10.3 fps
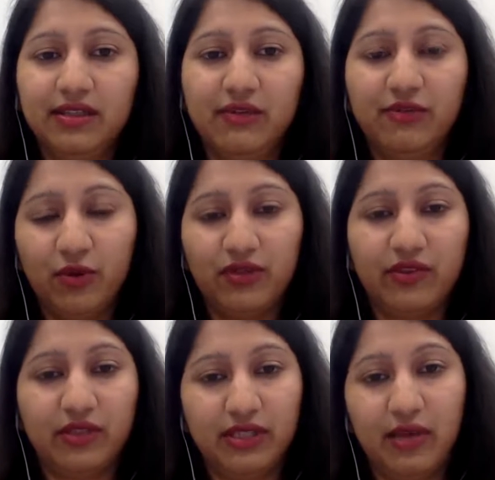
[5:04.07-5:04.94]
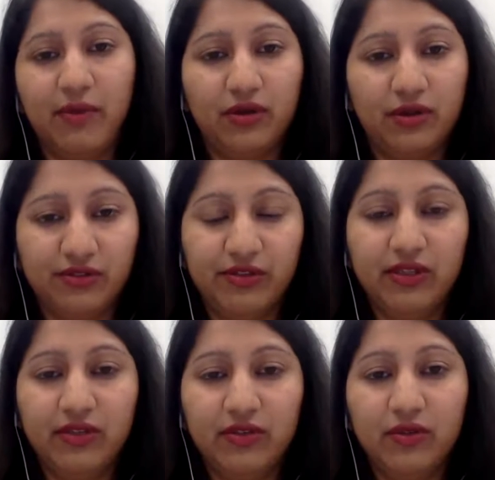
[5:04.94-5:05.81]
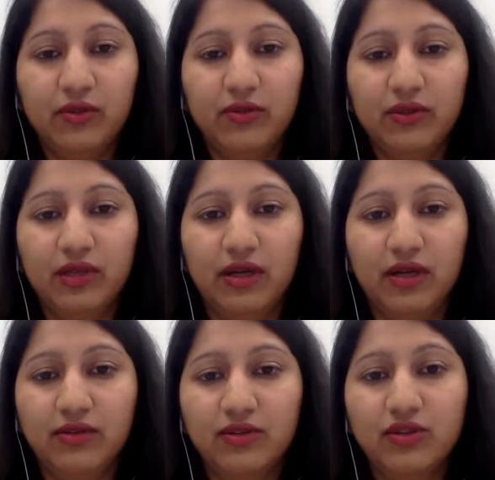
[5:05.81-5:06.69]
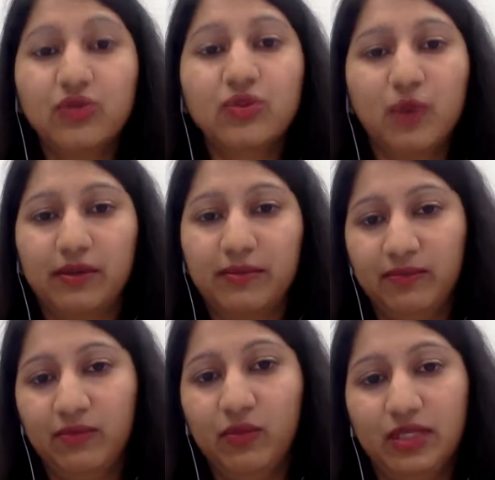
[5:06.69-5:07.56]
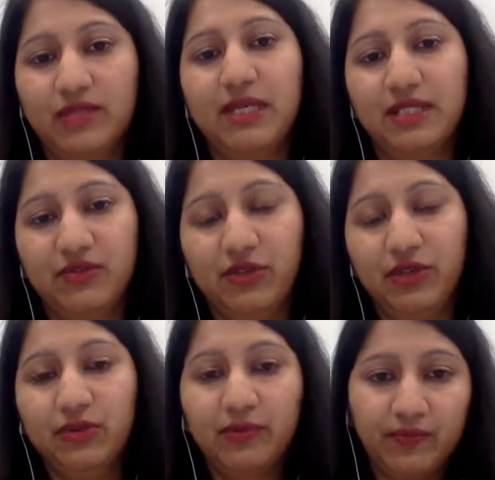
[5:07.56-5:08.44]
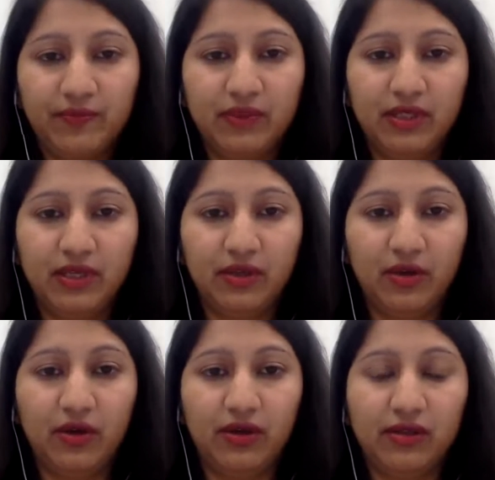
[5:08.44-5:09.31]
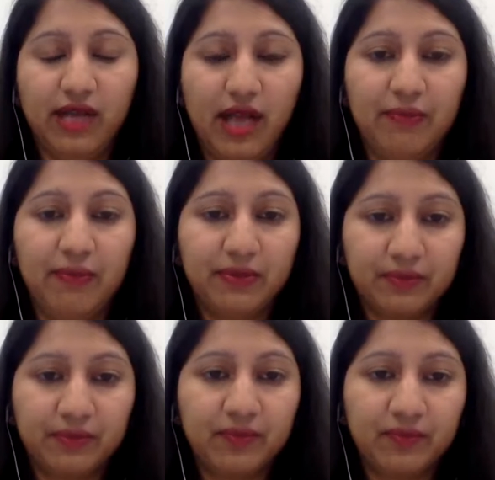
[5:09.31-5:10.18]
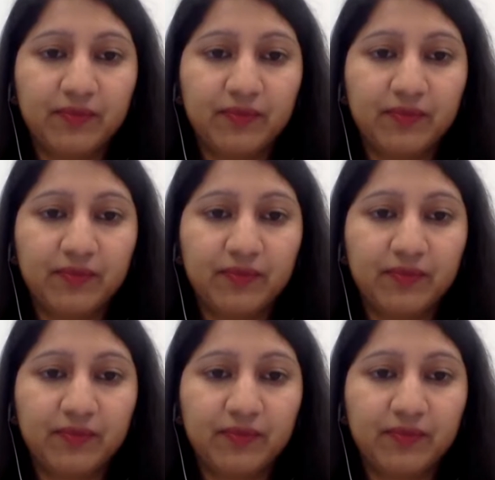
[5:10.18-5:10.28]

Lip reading: that, then focus on the typography. So choose what works best for you and your app.